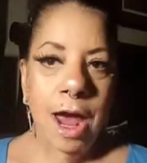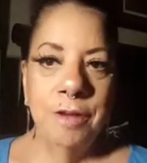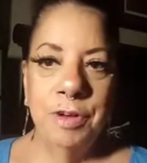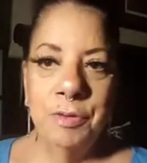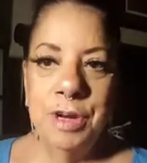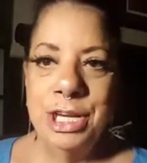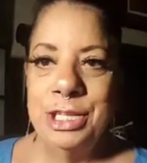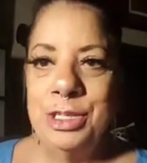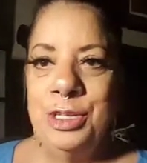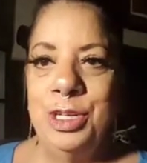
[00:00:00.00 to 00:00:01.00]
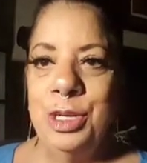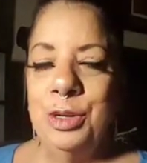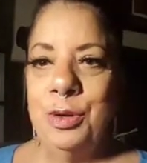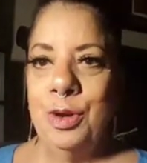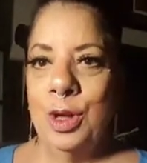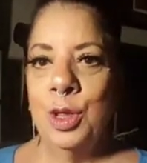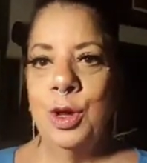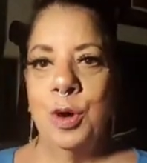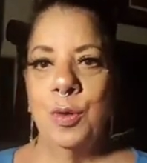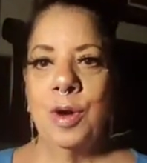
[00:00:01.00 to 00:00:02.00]
Hi everyone, it's June.
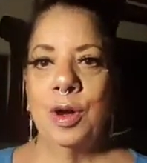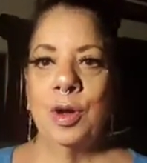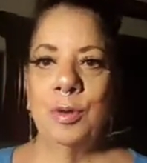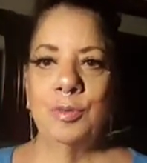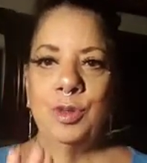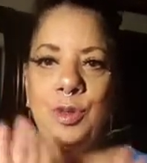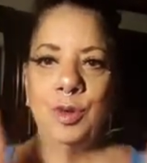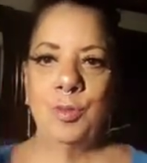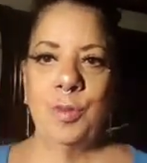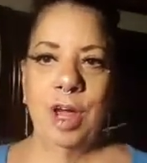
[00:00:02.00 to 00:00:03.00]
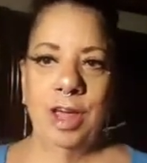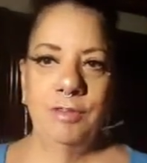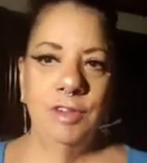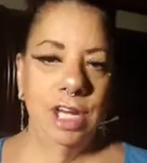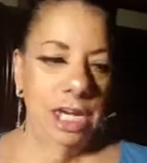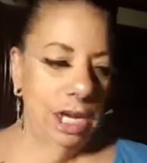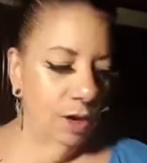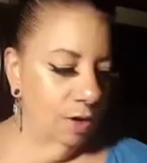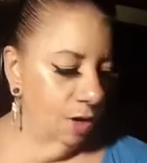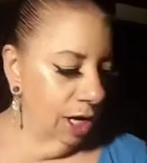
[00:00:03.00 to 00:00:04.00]
Hello, welcome to my
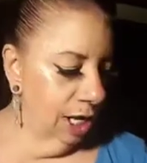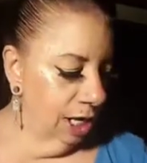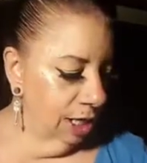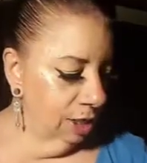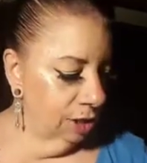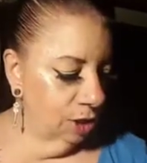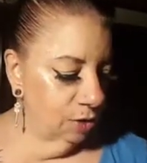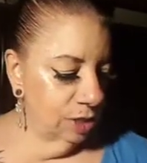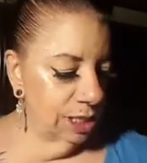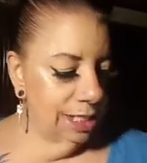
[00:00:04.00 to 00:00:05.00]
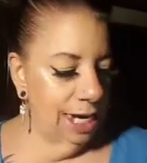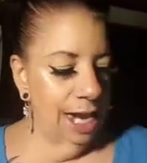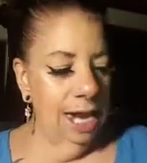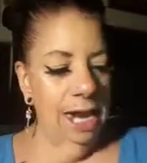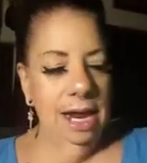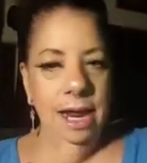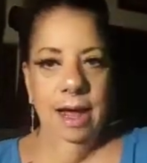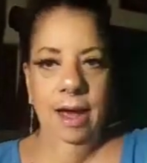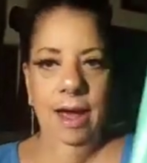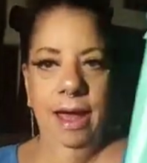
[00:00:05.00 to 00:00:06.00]
video. So today
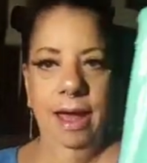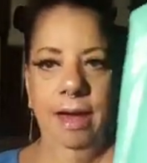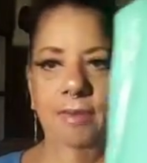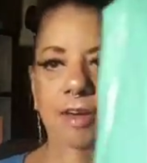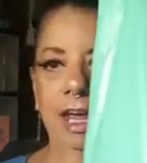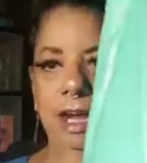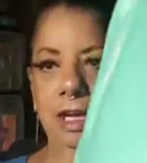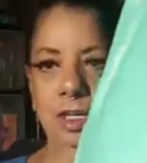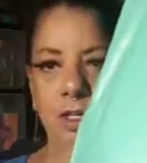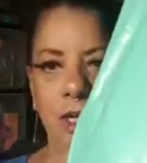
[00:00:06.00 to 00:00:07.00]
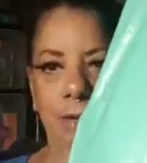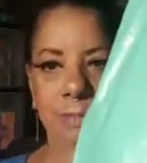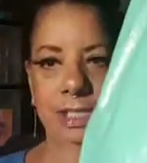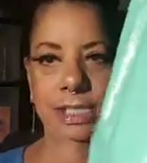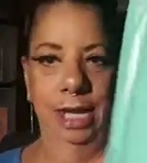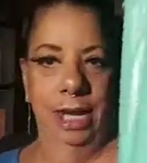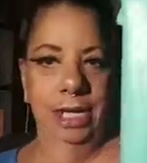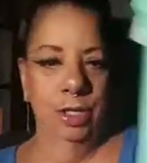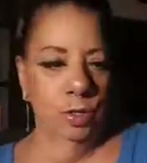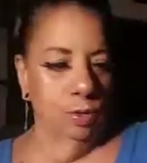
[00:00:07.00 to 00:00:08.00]
I have a
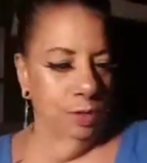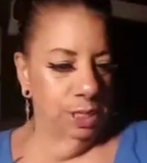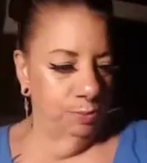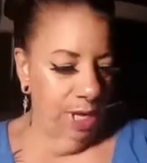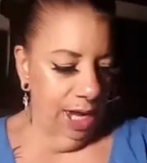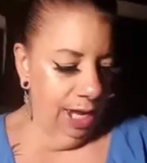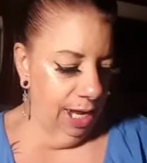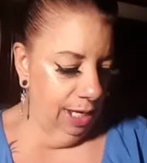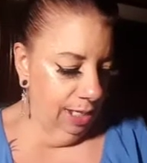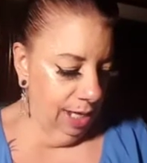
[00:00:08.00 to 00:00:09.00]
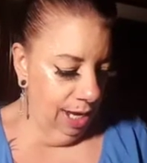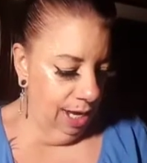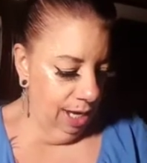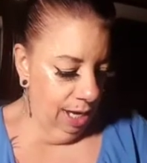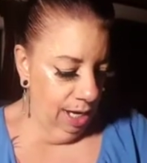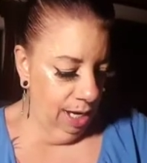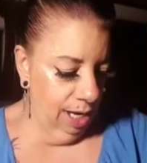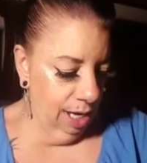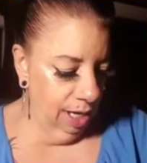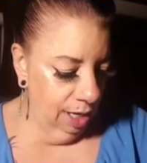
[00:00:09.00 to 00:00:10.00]
Shopmissa turquoise bag.
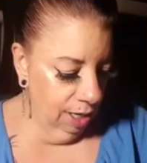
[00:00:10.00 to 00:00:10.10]
Yay!